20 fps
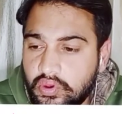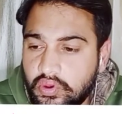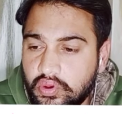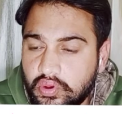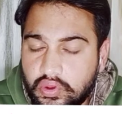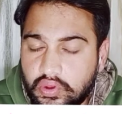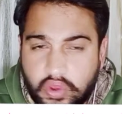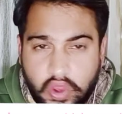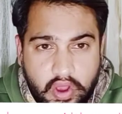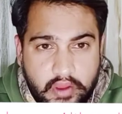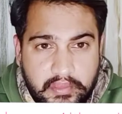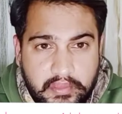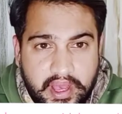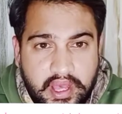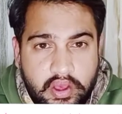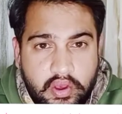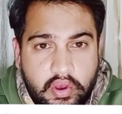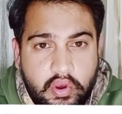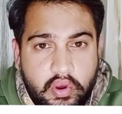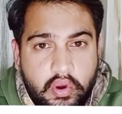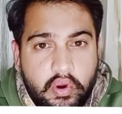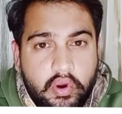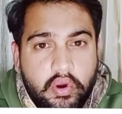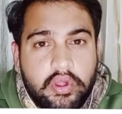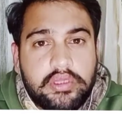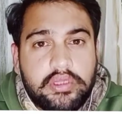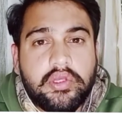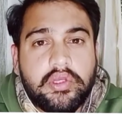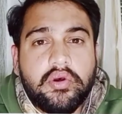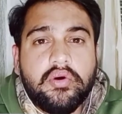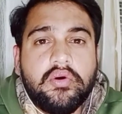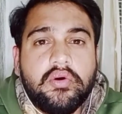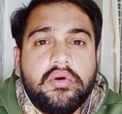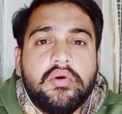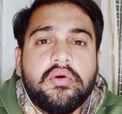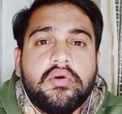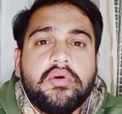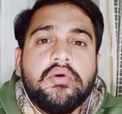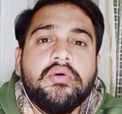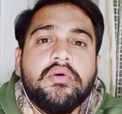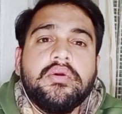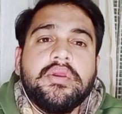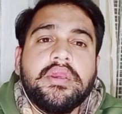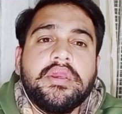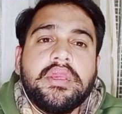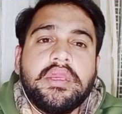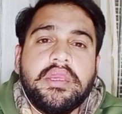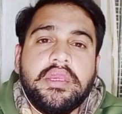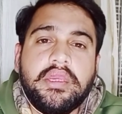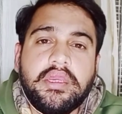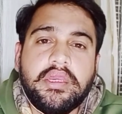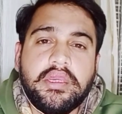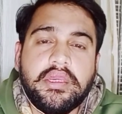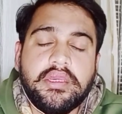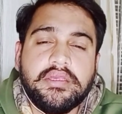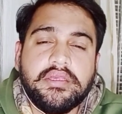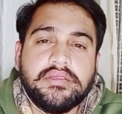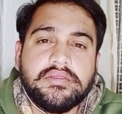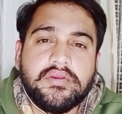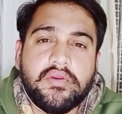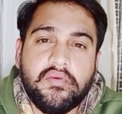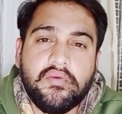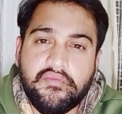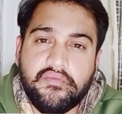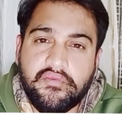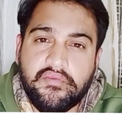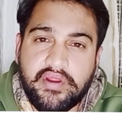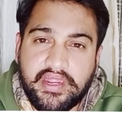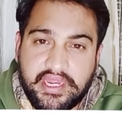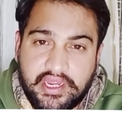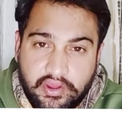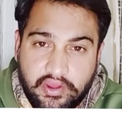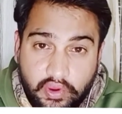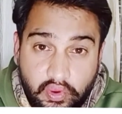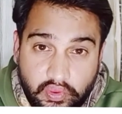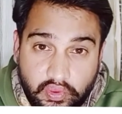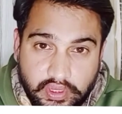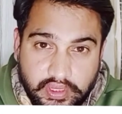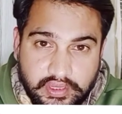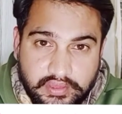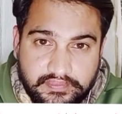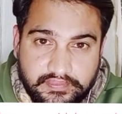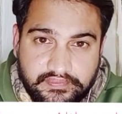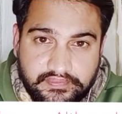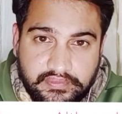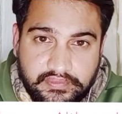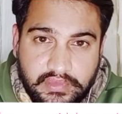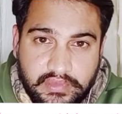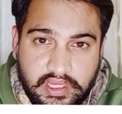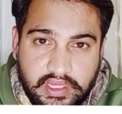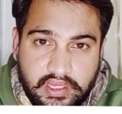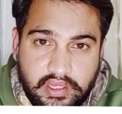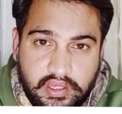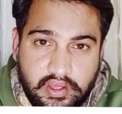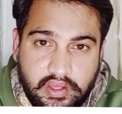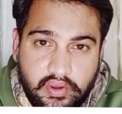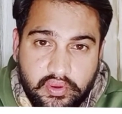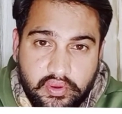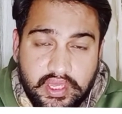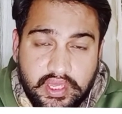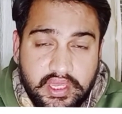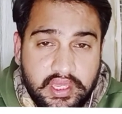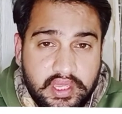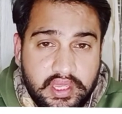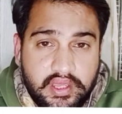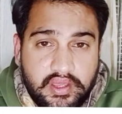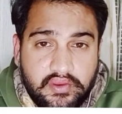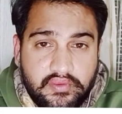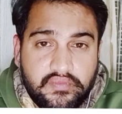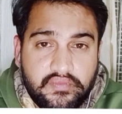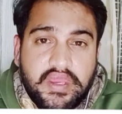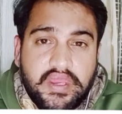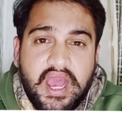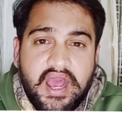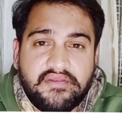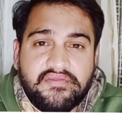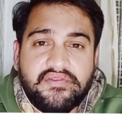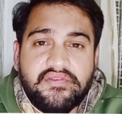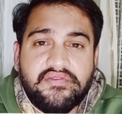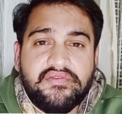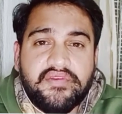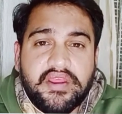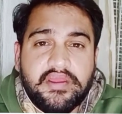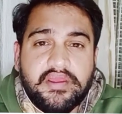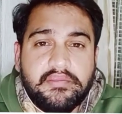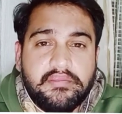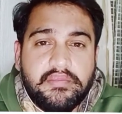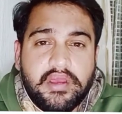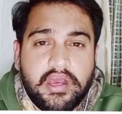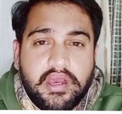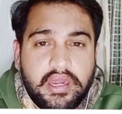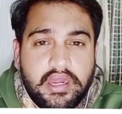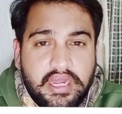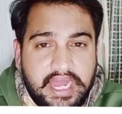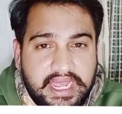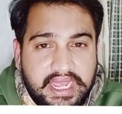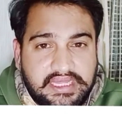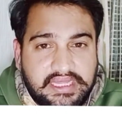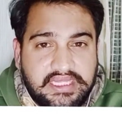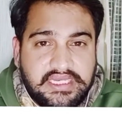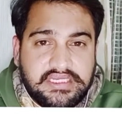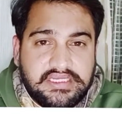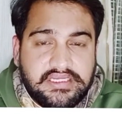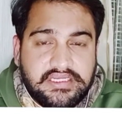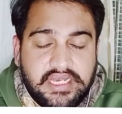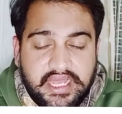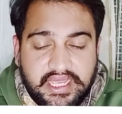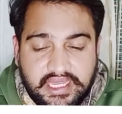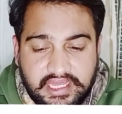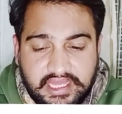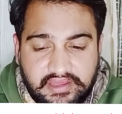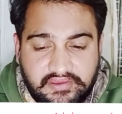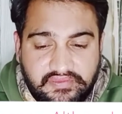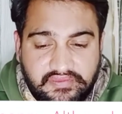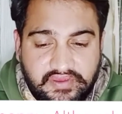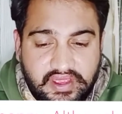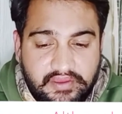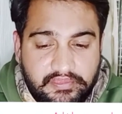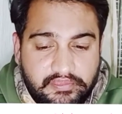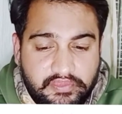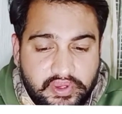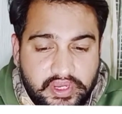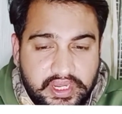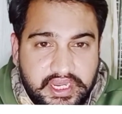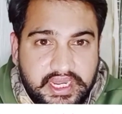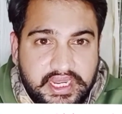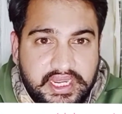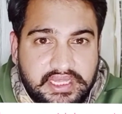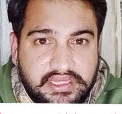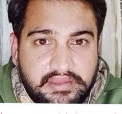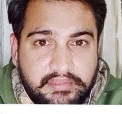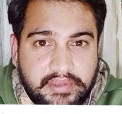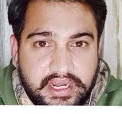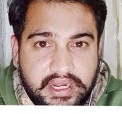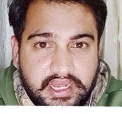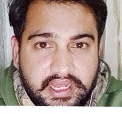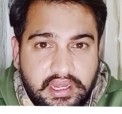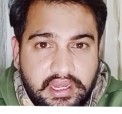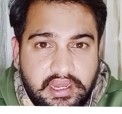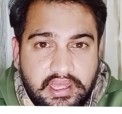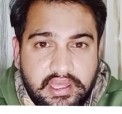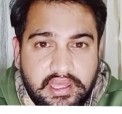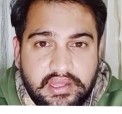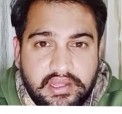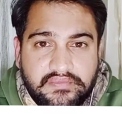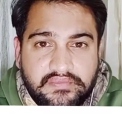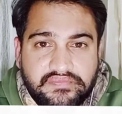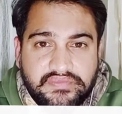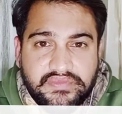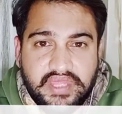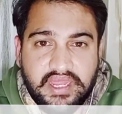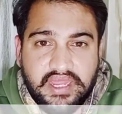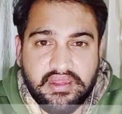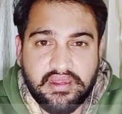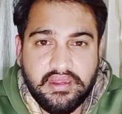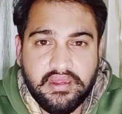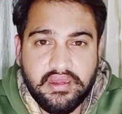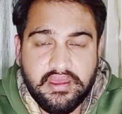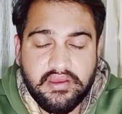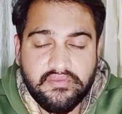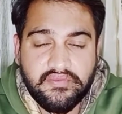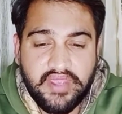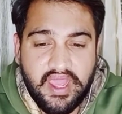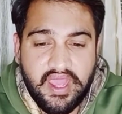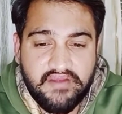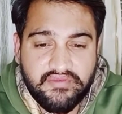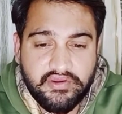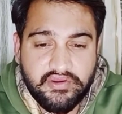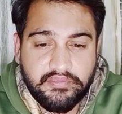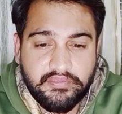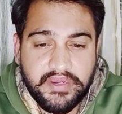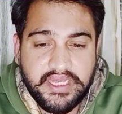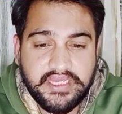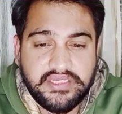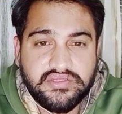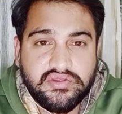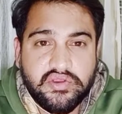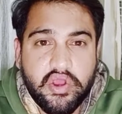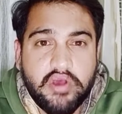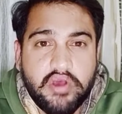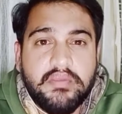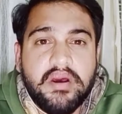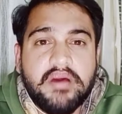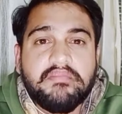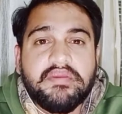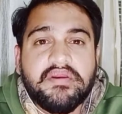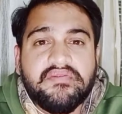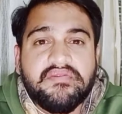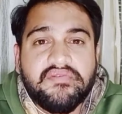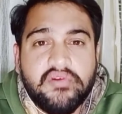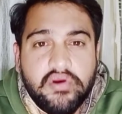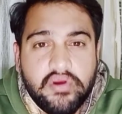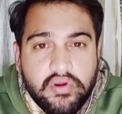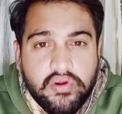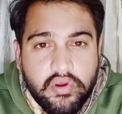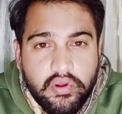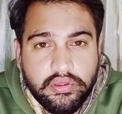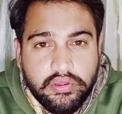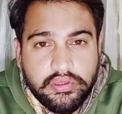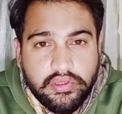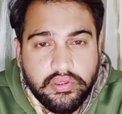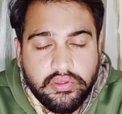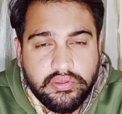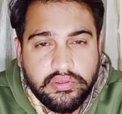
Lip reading: comma, although he is very old. Okay, we have to frame like this. Like if we are putting it in the middle, then we have to place comma before although,